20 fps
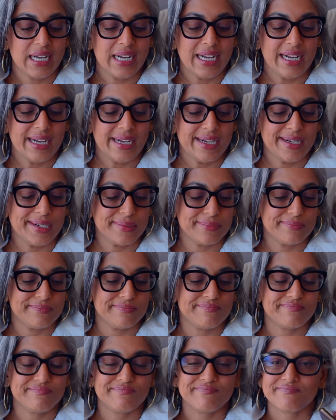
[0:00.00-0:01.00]

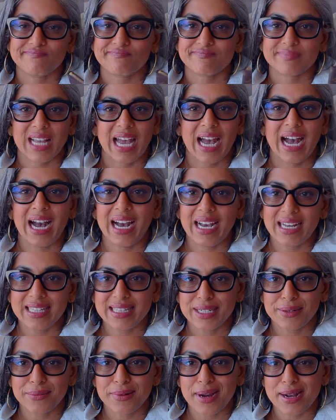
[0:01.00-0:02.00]

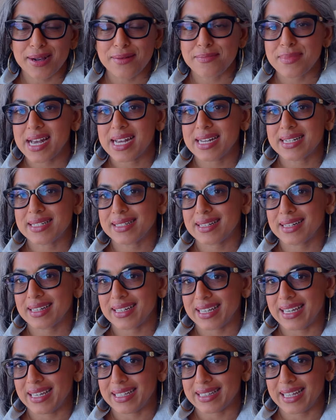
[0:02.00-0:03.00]
Highly recommend
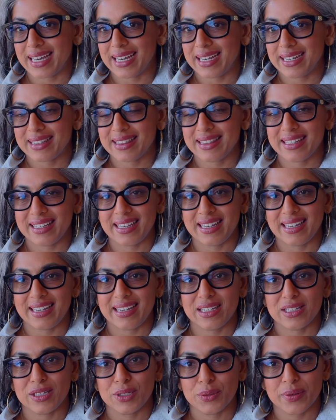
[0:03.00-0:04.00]
key clay,
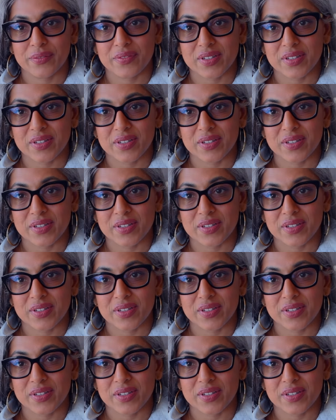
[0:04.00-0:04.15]
the Louis